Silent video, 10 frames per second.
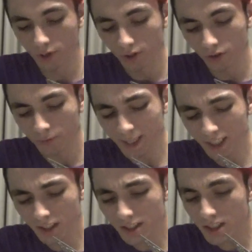So I'm
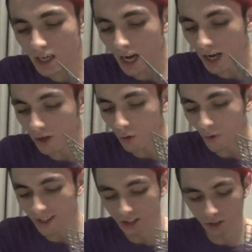actually not
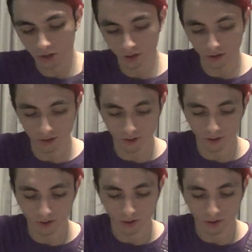quite sure